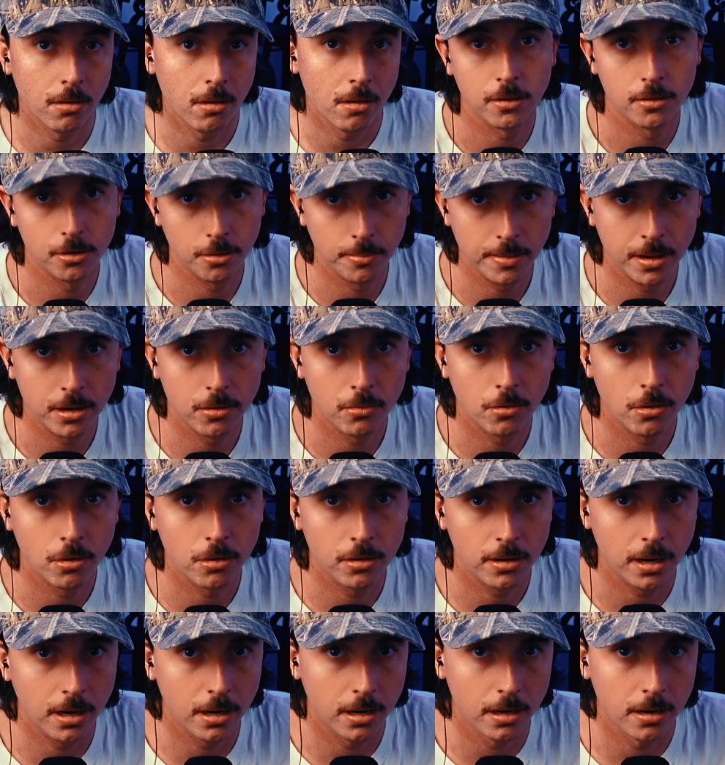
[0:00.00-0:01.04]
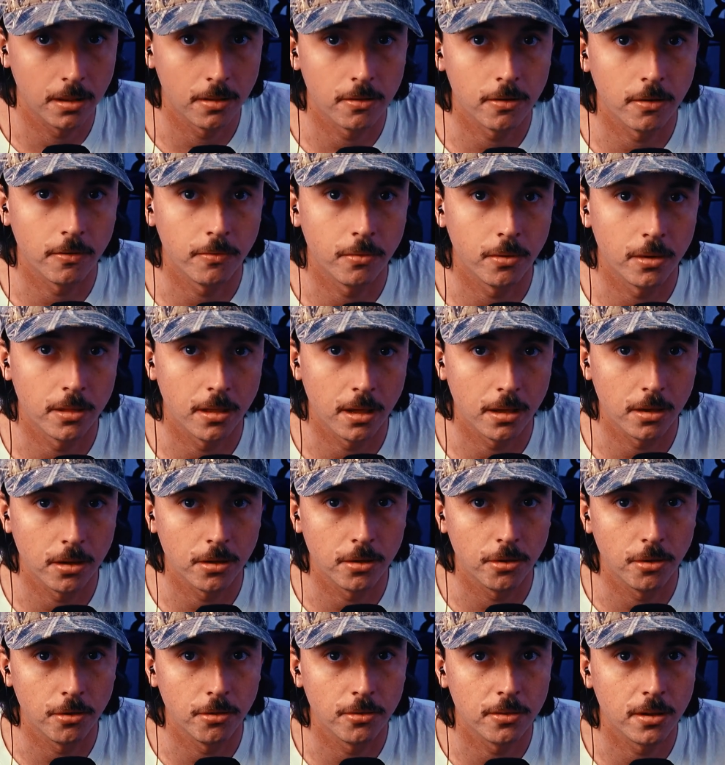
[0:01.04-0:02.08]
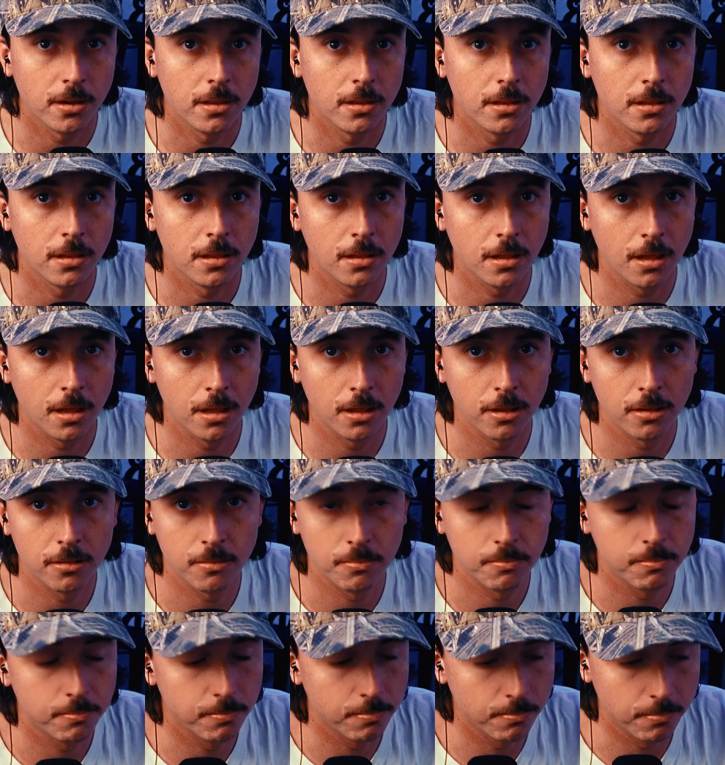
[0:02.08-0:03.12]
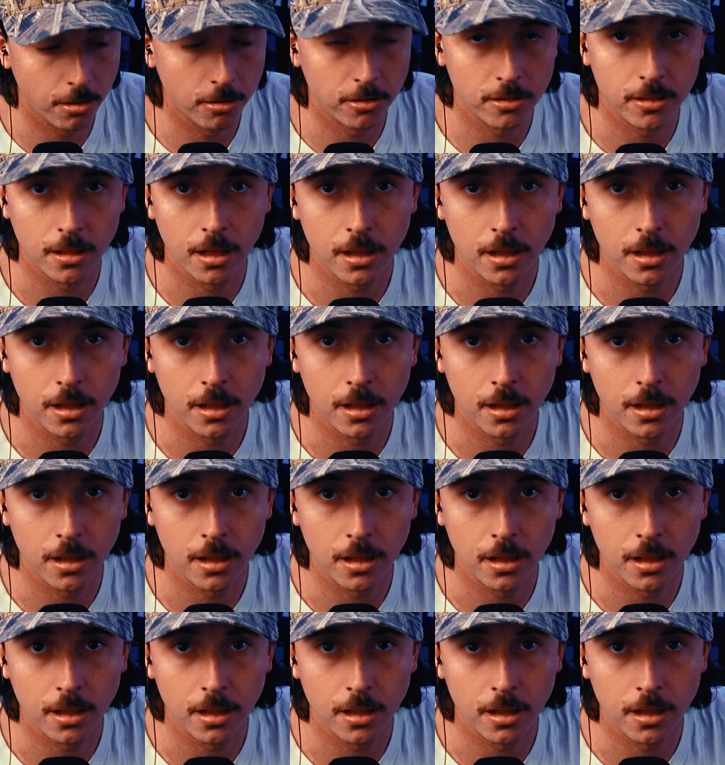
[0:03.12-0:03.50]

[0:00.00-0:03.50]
So no matter what editing software that you're using, it's most